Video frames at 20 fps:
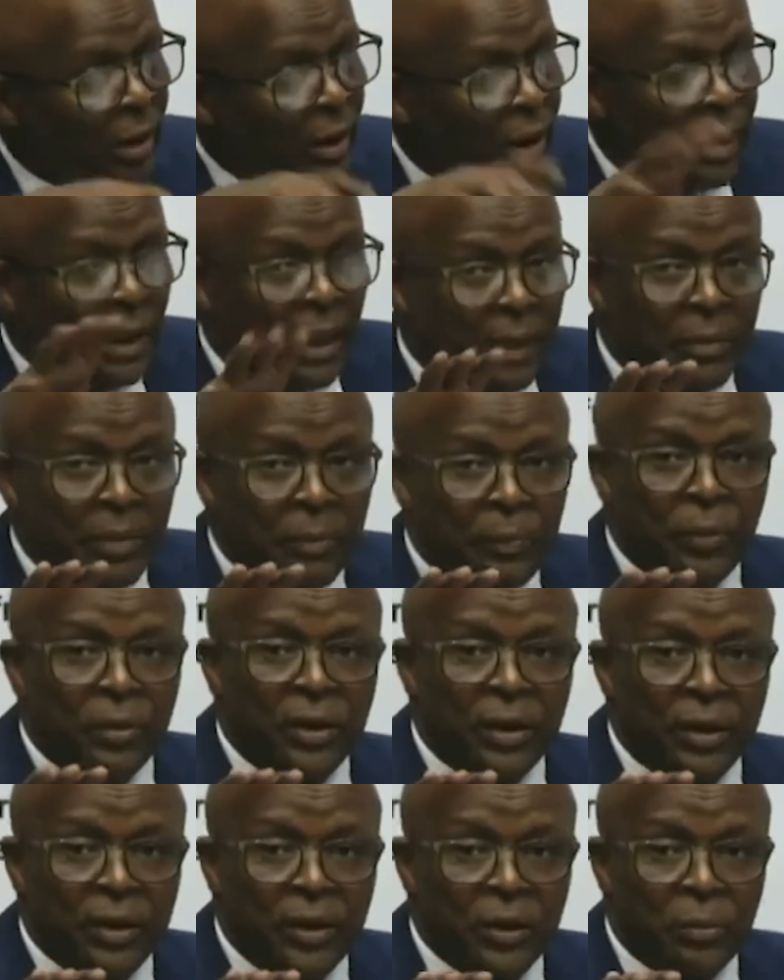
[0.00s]
And let me put
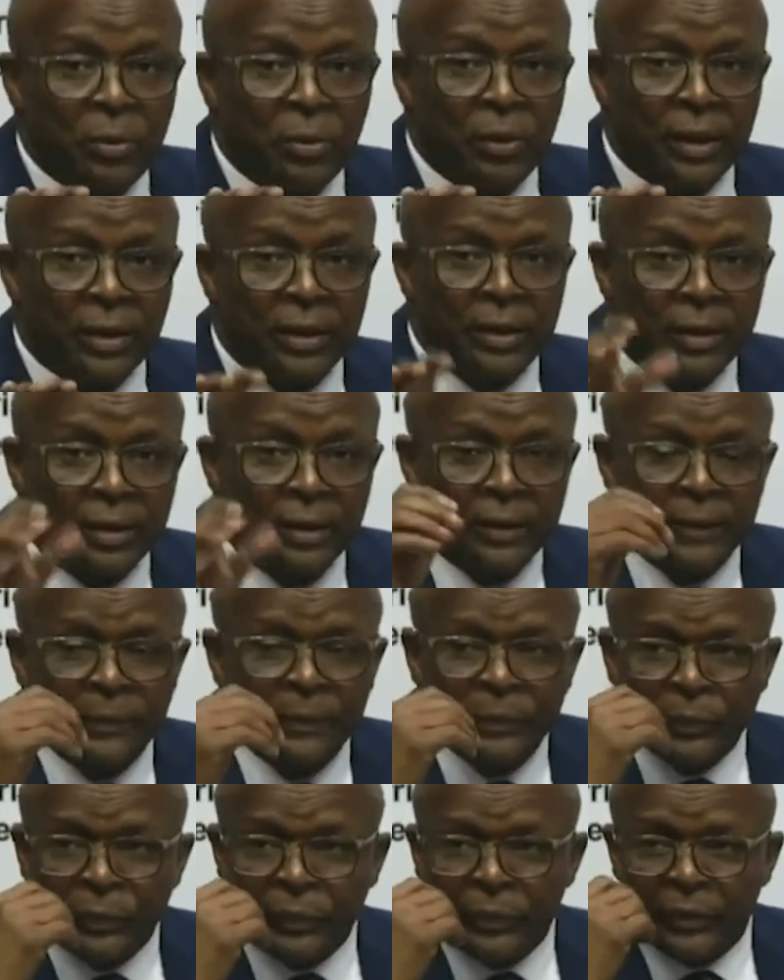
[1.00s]
in this point,
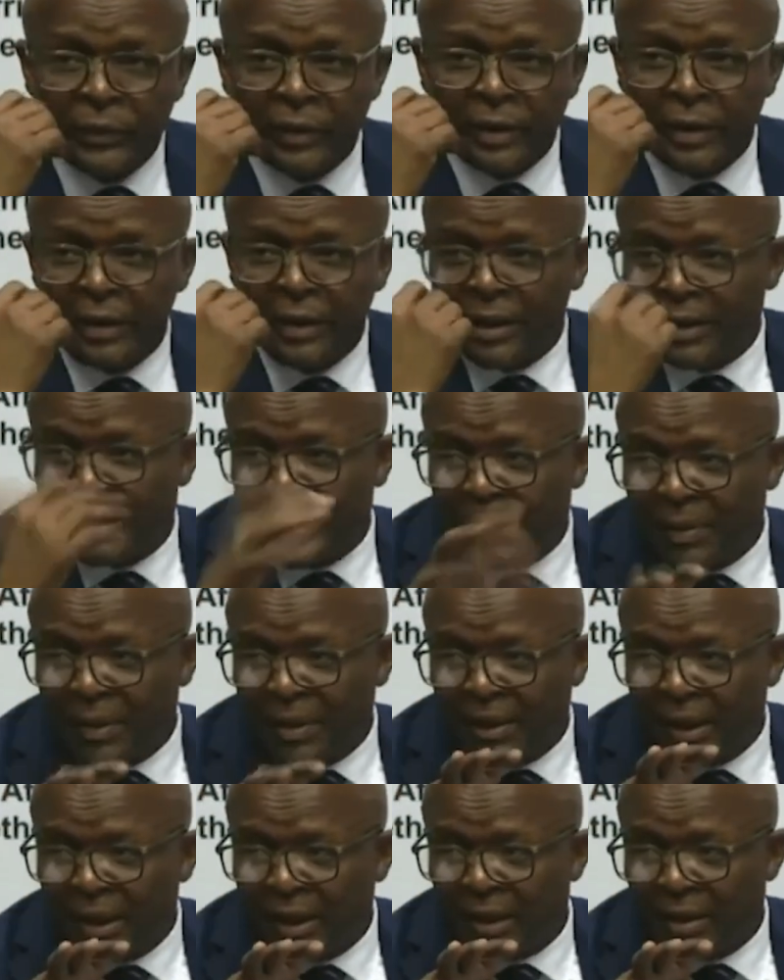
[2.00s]
the step
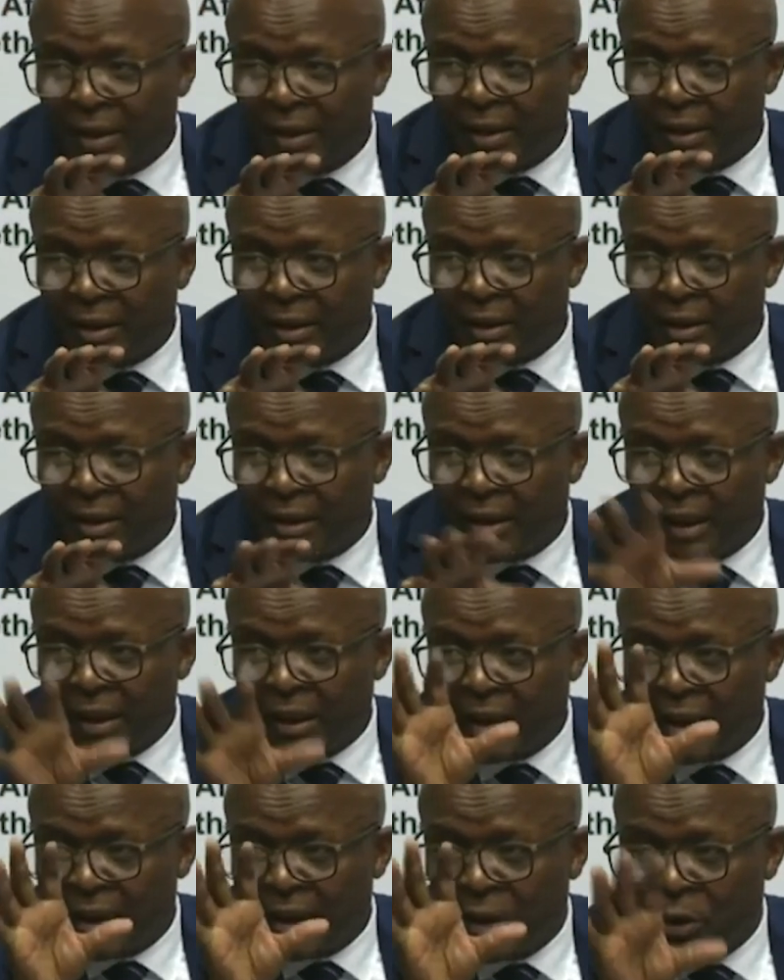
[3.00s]
aside,
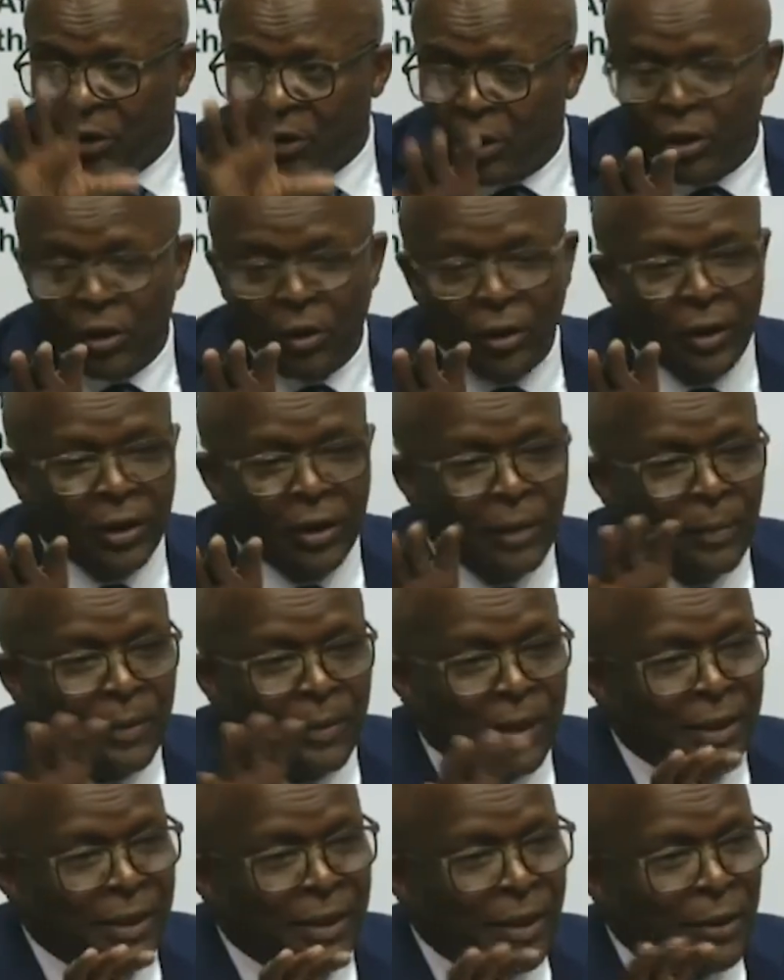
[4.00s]
the call on the
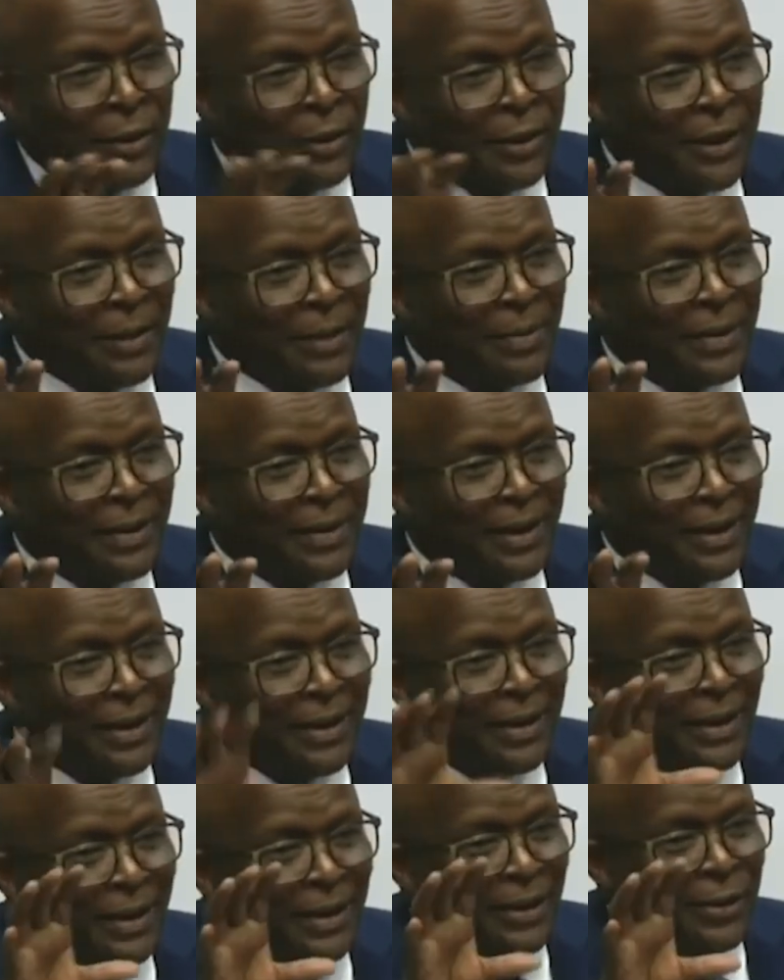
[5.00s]
president to step
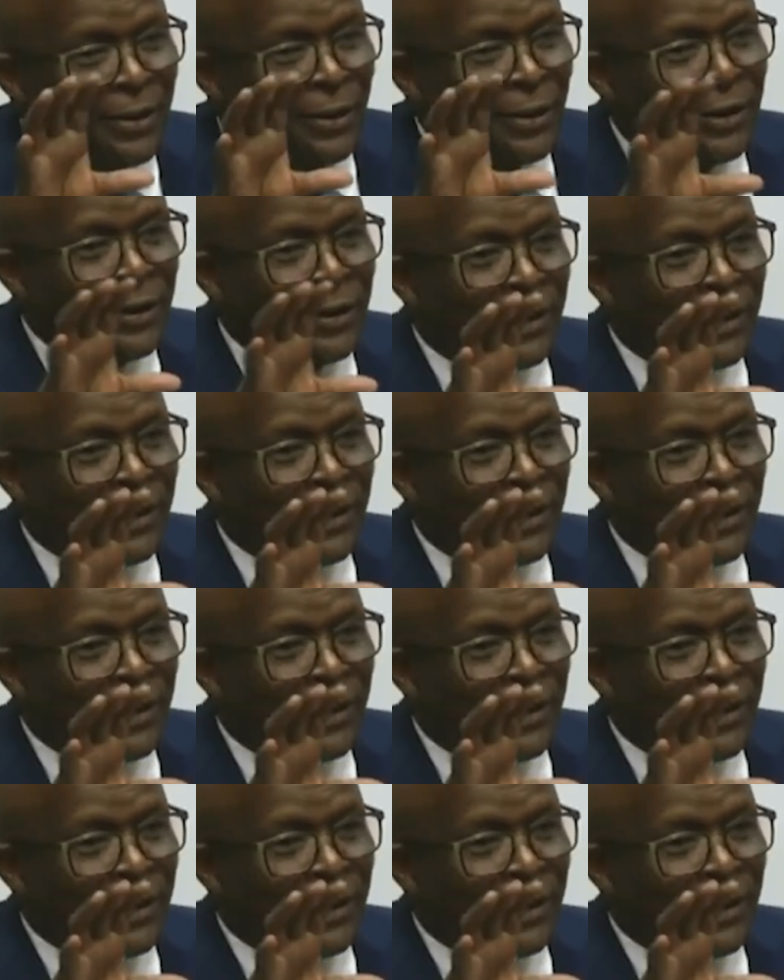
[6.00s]
aside is not